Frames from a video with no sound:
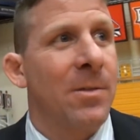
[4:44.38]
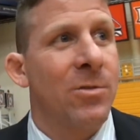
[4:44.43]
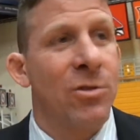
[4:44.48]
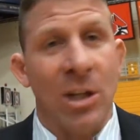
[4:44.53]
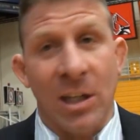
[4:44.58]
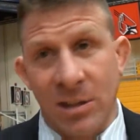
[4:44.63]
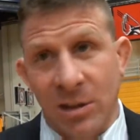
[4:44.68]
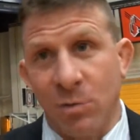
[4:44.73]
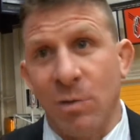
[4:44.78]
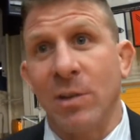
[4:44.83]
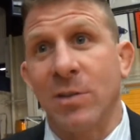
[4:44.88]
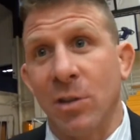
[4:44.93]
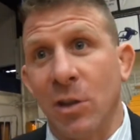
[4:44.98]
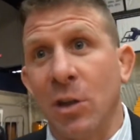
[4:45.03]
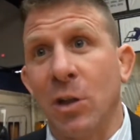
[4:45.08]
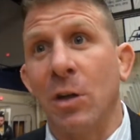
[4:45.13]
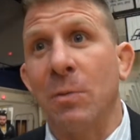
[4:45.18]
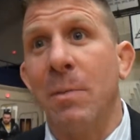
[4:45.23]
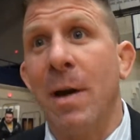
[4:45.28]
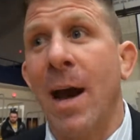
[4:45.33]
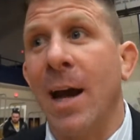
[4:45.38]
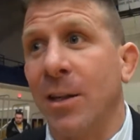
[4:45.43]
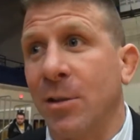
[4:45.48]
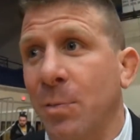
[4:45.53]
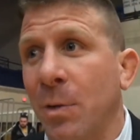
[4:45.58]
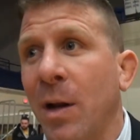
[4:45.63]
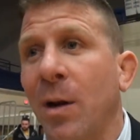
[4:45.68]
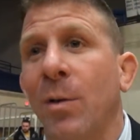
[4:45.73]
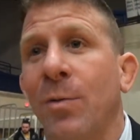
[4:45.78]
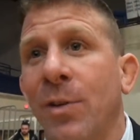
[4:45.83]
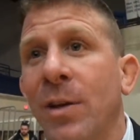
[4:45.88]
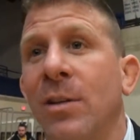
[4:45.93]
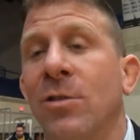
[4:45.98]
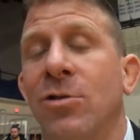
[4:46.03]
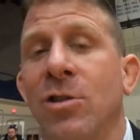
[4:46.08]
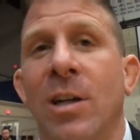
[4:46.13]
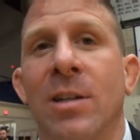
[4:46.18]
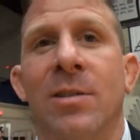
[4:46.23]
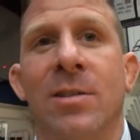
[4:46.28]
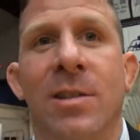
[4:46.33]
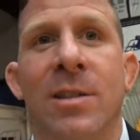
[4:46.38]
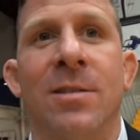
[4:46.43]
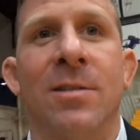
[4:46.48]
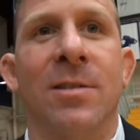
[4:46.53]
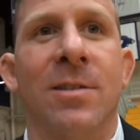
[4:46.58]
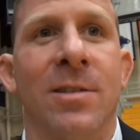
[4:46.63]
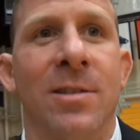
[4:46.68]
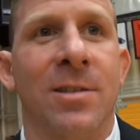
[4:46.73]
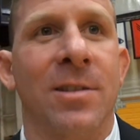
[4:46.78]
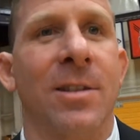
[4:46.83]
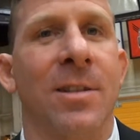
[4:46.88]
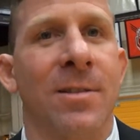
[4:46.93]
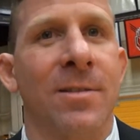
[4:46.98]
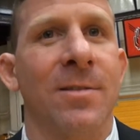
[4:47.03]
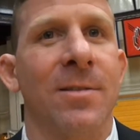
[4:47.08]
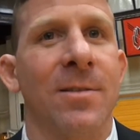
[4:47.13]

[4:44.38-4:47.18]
Jensen wrestled a good match, but I don't think Jensen is a